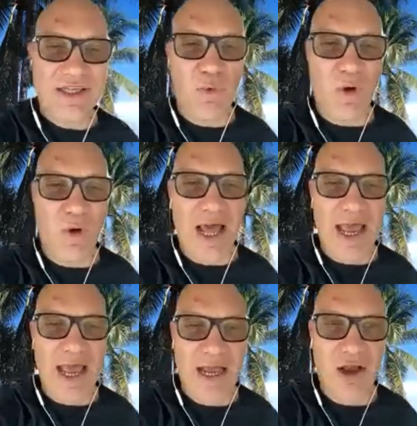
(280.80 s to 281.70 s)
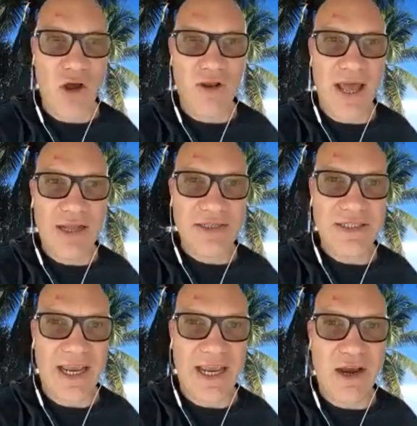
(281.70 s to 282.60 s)
point, I got called out to
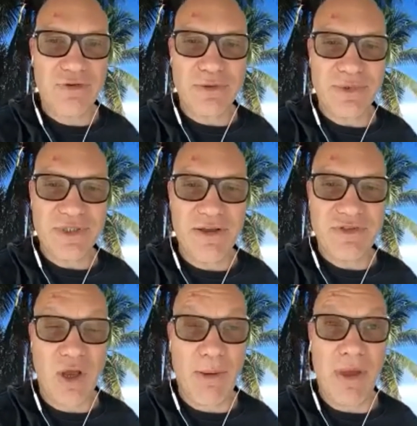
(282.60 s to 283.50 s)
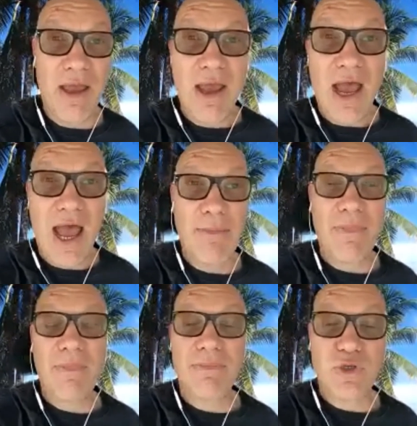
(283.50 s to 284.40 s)
take care of some stuff. So
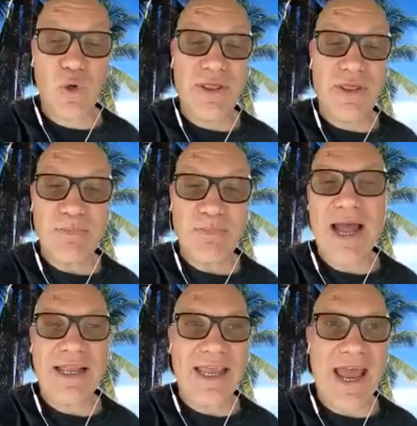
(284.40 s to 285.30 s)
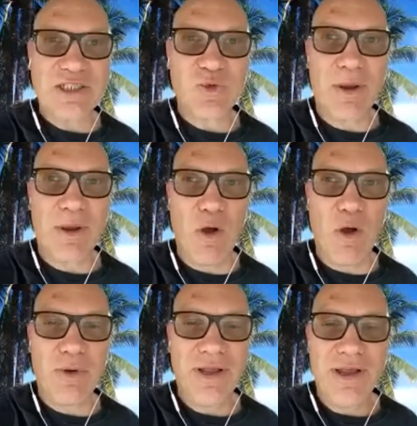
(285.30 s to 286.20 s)
I'm doing this podcast
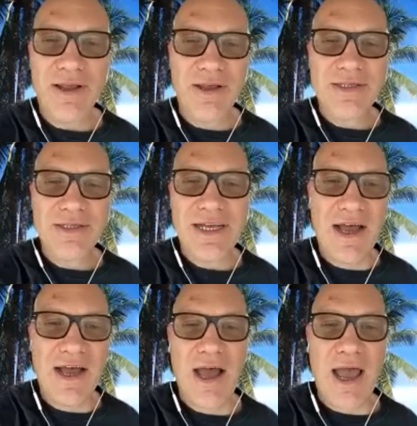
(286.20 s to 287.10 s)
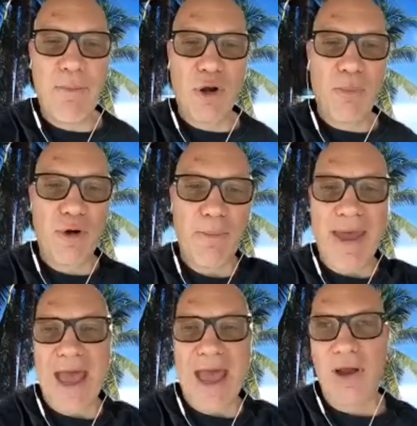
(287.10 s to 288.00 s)
remote. I put a pretty
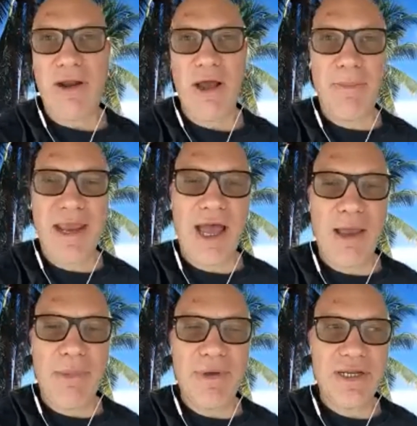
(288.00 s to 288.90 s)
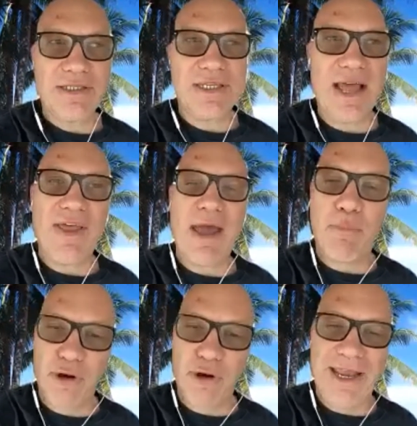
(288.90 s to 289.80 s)
background up behind me, but it's not
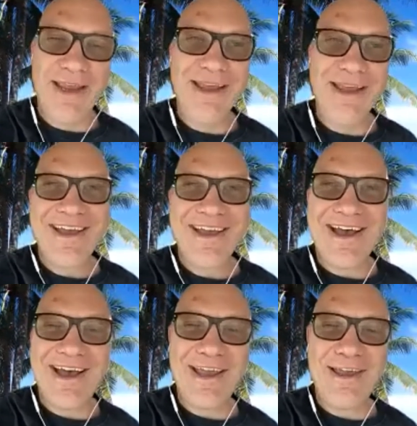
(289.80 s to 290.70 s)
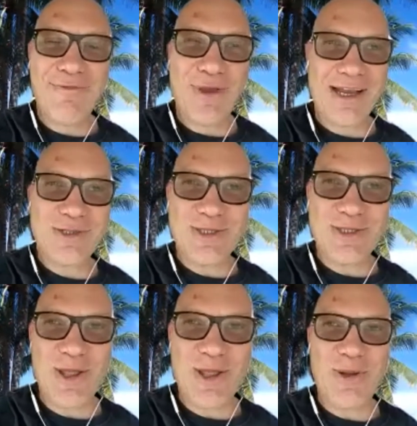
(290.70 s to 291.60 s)
that pretty if you actually
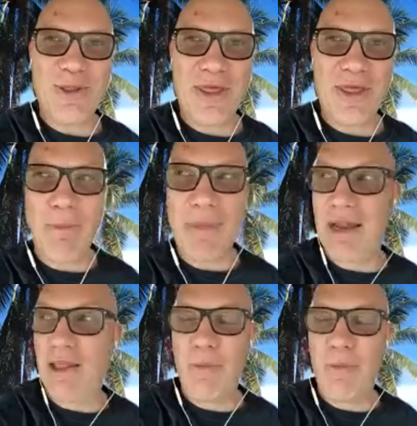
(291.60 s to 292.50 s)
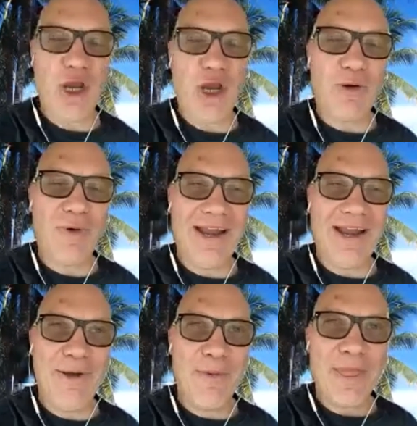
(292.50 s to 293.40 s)
saw the real thing. I'm at a lumber yard right
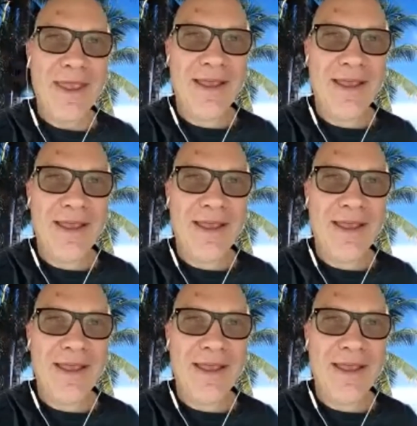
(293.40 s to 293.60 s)
now.